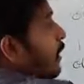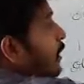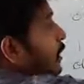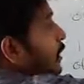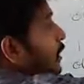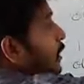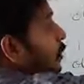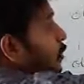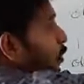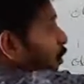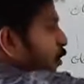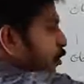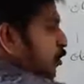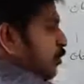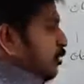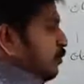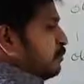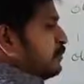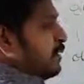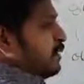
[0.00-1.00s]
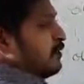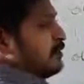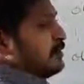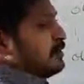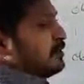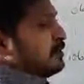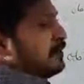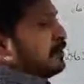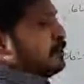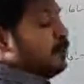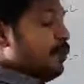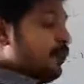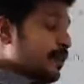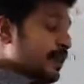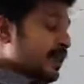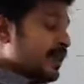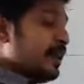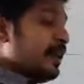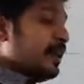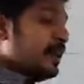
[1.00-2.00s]
In all observation, you
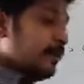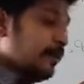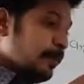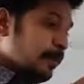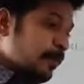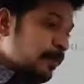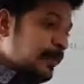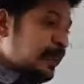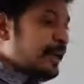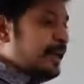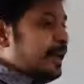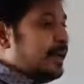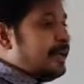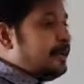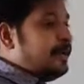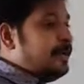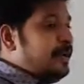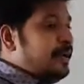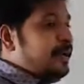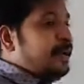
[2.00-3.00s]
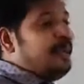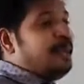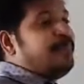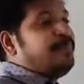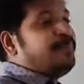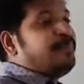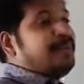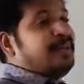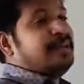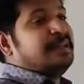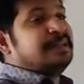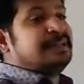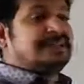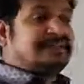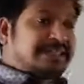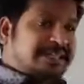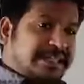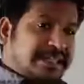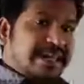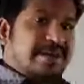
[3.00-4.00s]
will get maybe
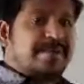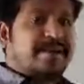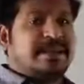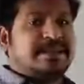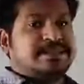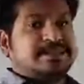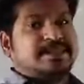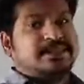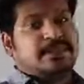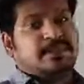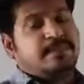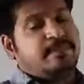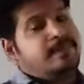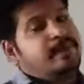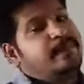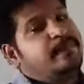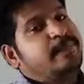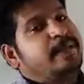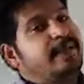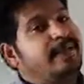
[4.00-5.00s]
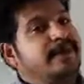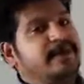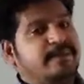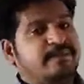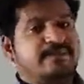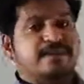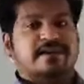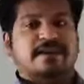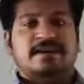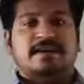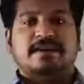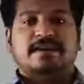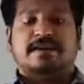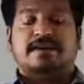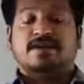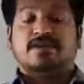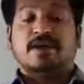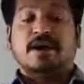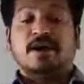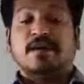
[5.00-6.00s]
same answer, maybe
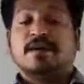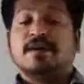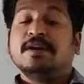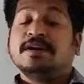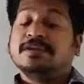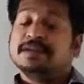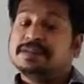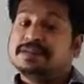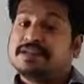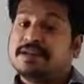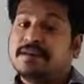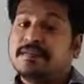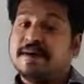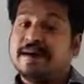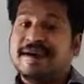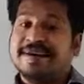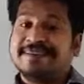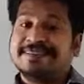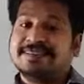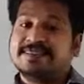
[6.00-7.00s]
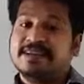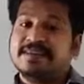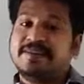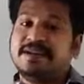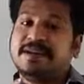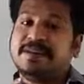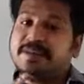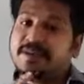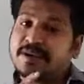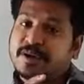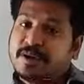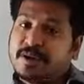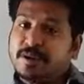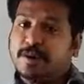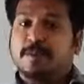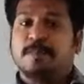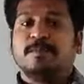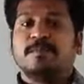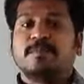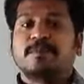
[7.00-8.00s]
different. You have some answer in
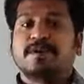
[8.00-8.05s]
group.